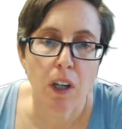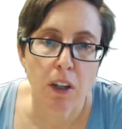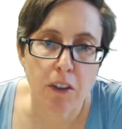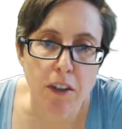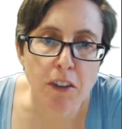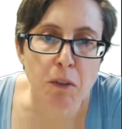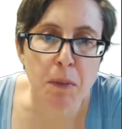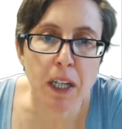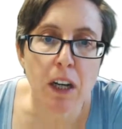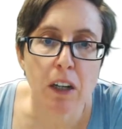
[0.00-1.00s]
So this is
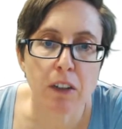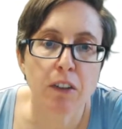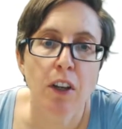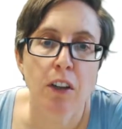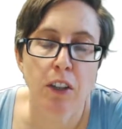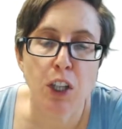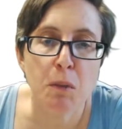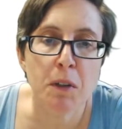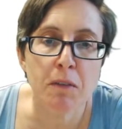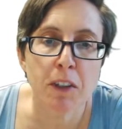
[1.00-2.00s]
because the
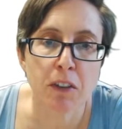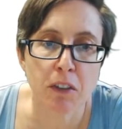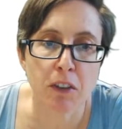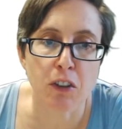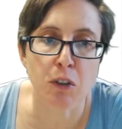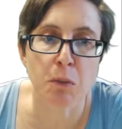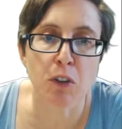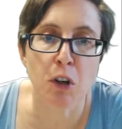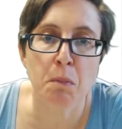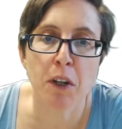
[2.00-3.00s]
human visual system has
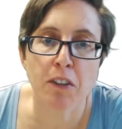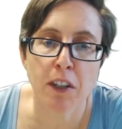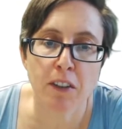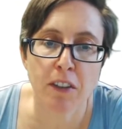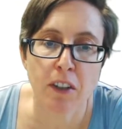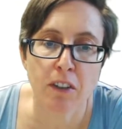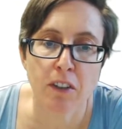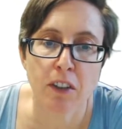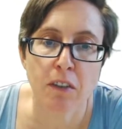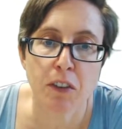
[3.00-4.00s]
got much less
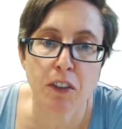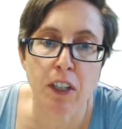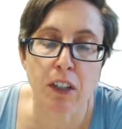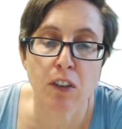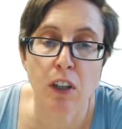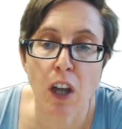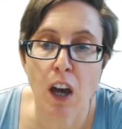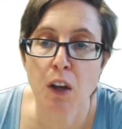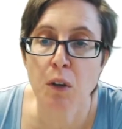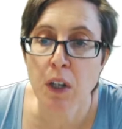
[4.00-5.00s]
sensitivity to
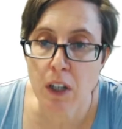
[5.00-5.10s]
low